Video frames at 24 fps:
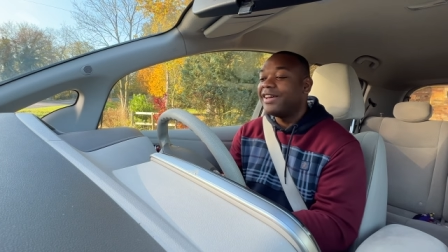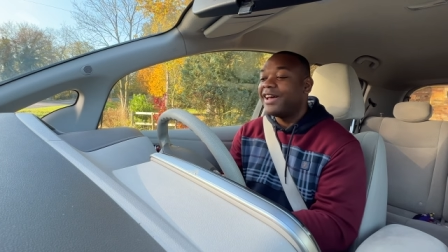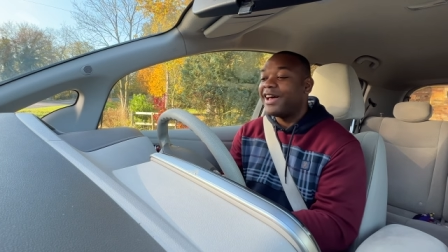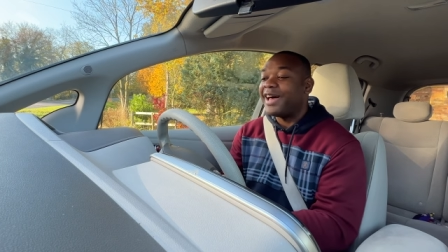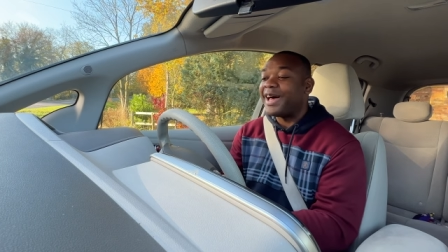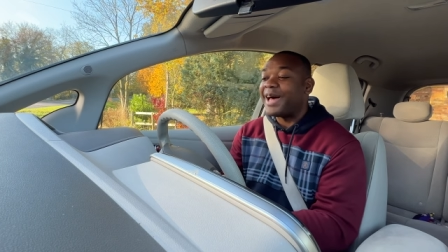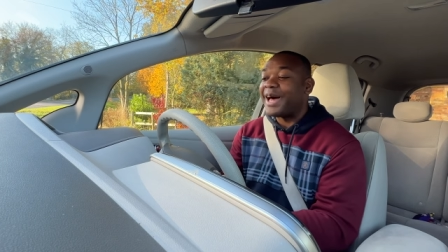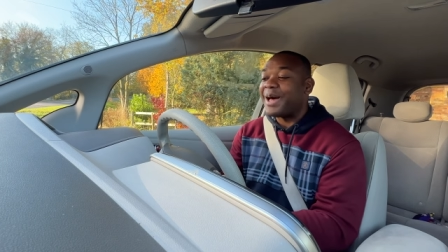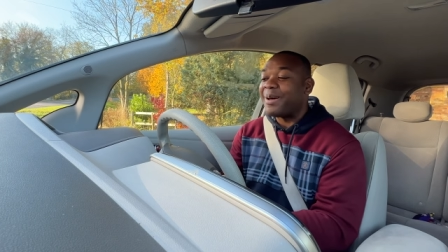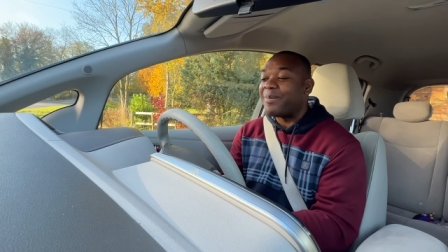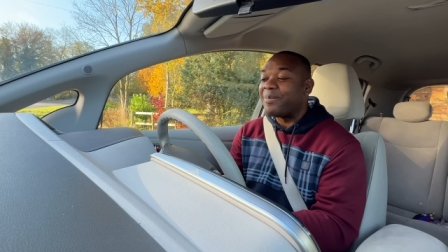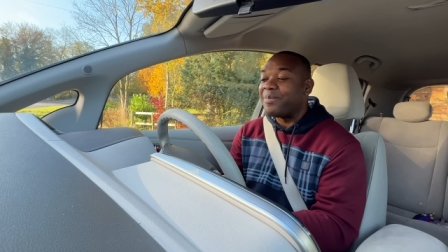
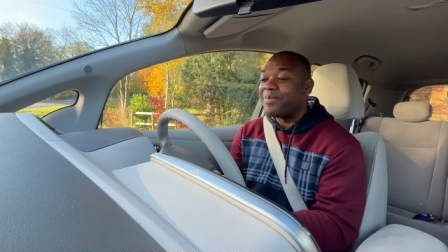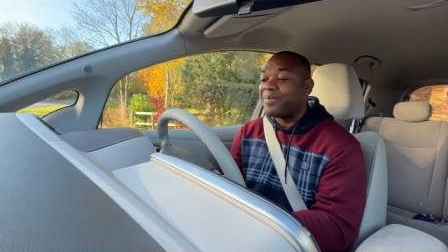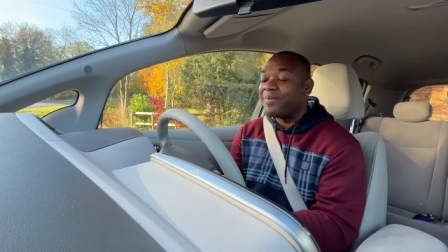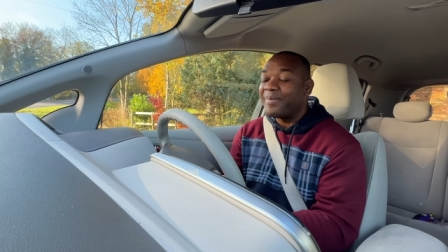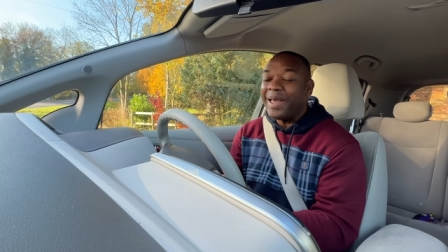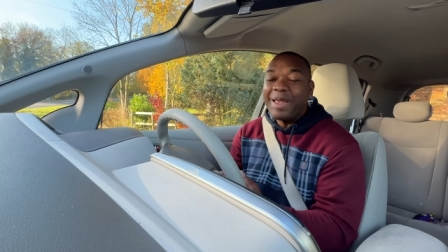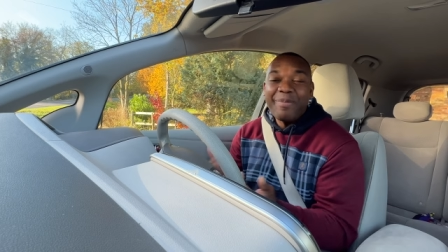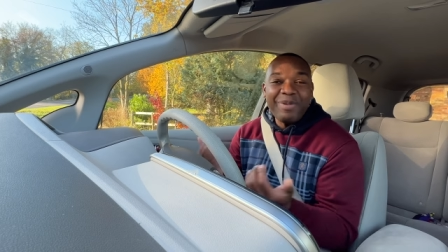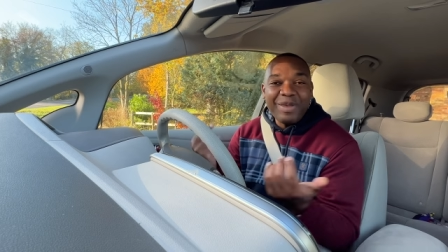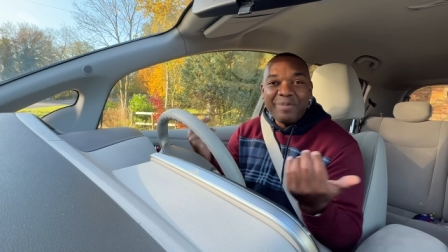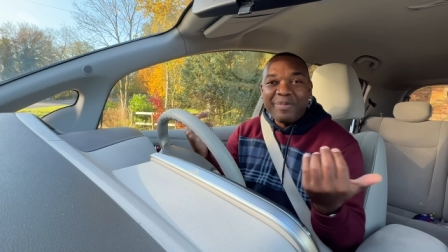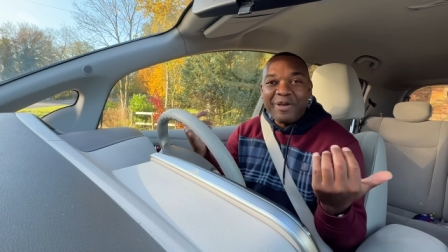um,
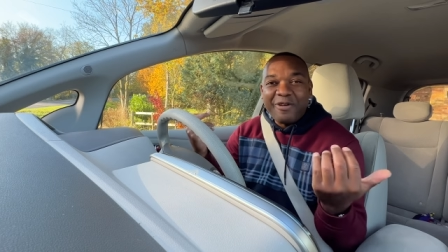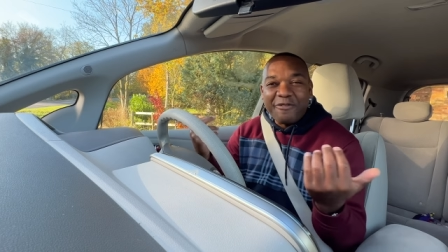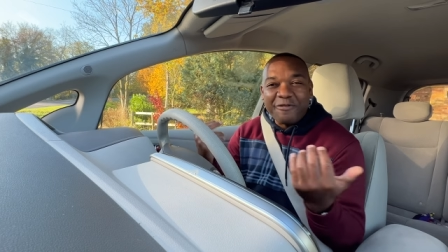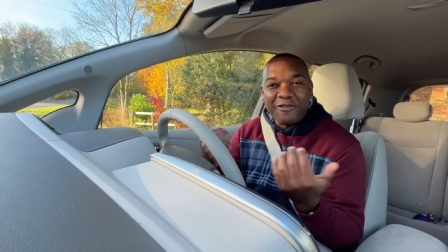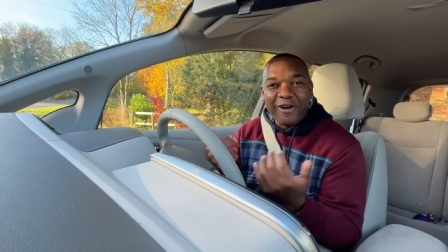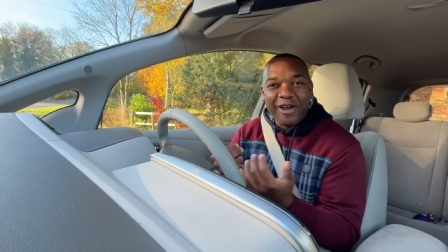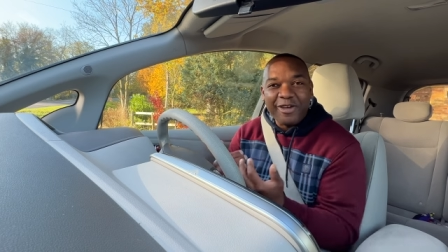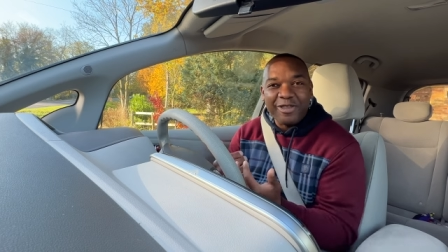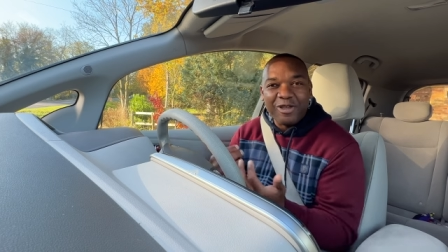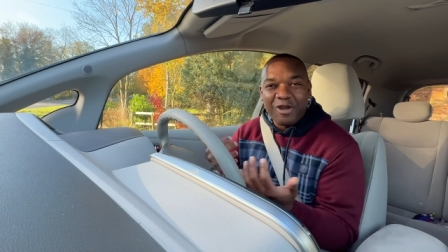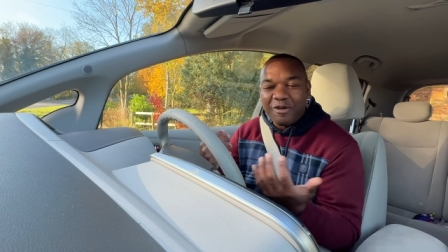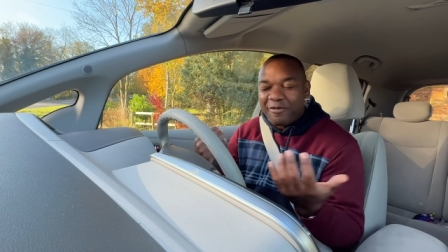maybe a bit
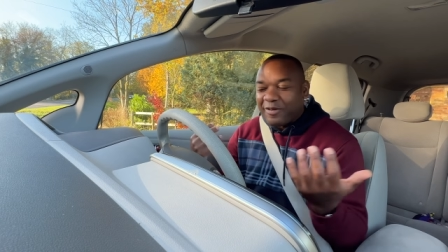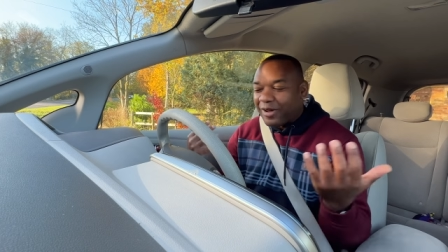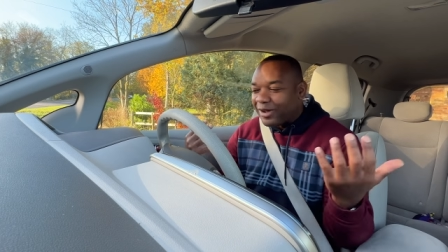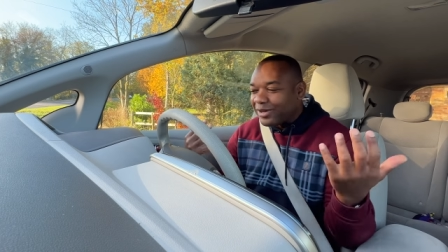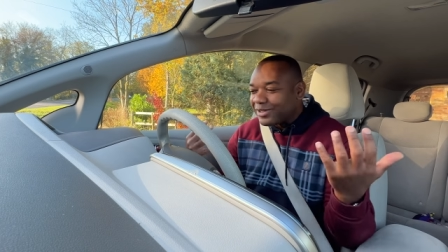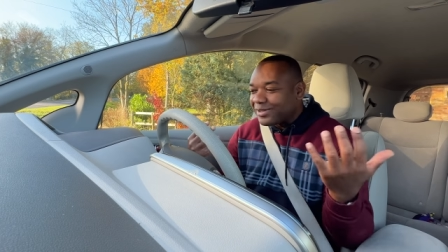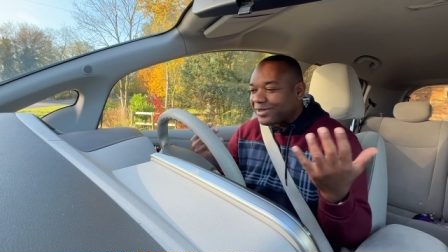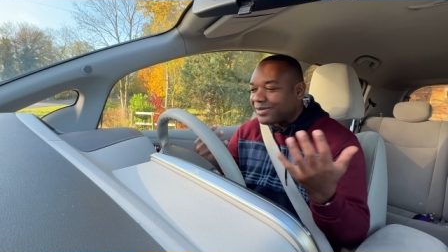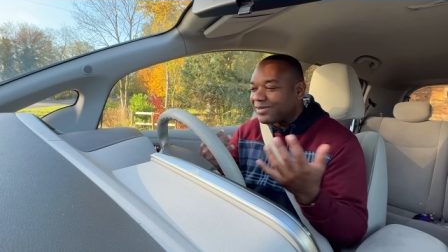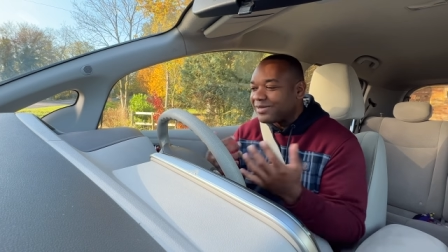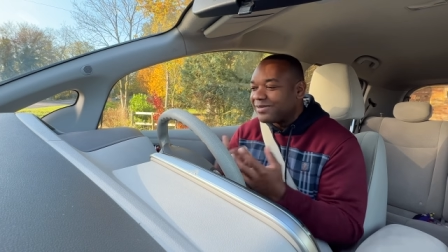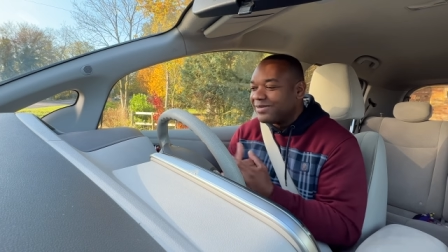further if I
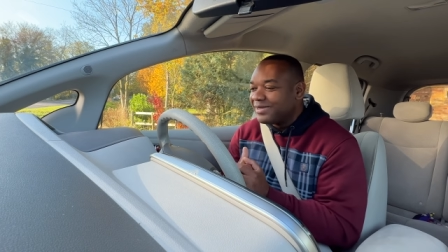was,